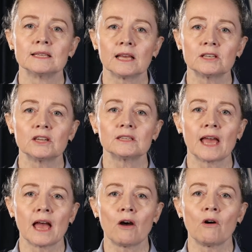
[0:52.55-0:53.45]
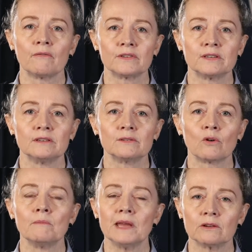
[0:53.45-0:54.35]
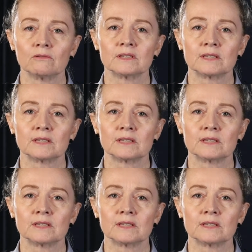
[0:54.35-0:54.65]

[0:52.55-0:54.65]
such as our officers or medical